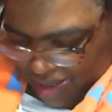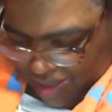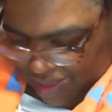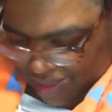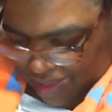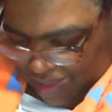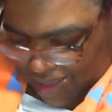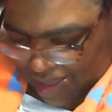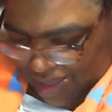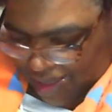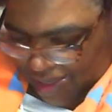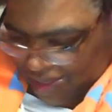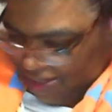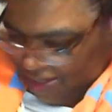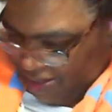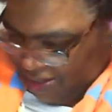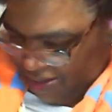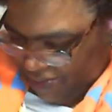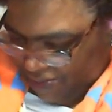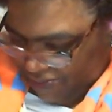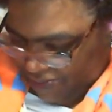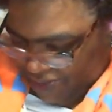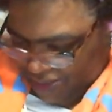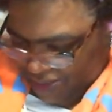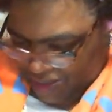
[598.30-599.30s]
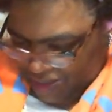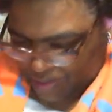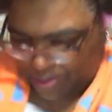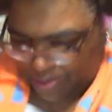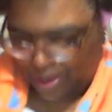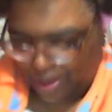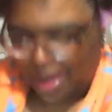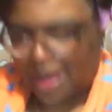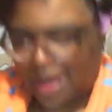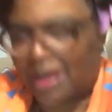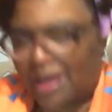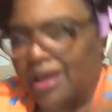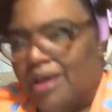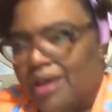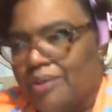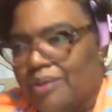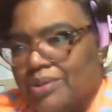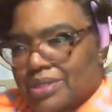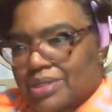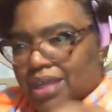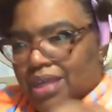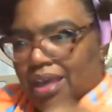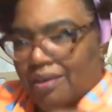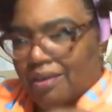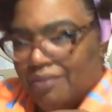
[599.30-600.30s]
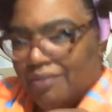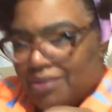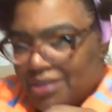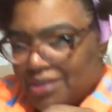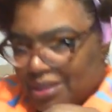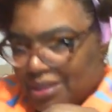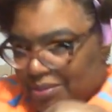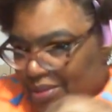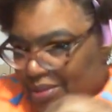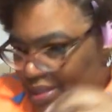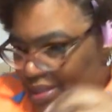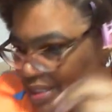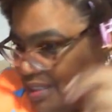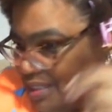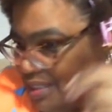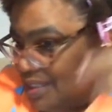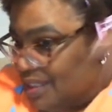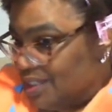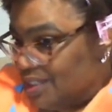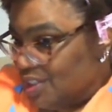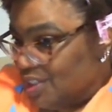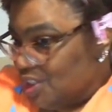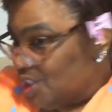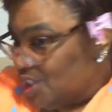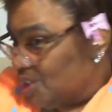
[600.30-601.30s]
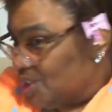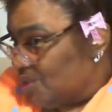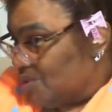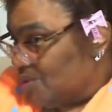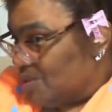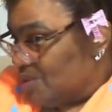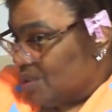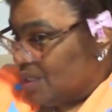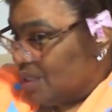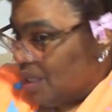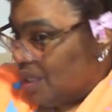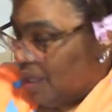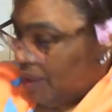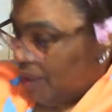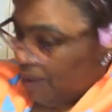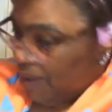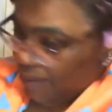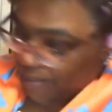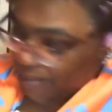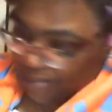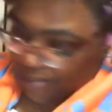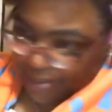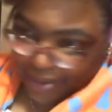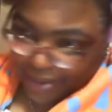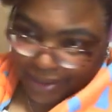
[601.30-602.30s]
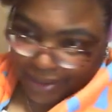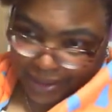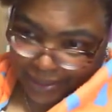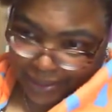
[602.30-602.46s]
thinking of, that's why I was having some of these issues. But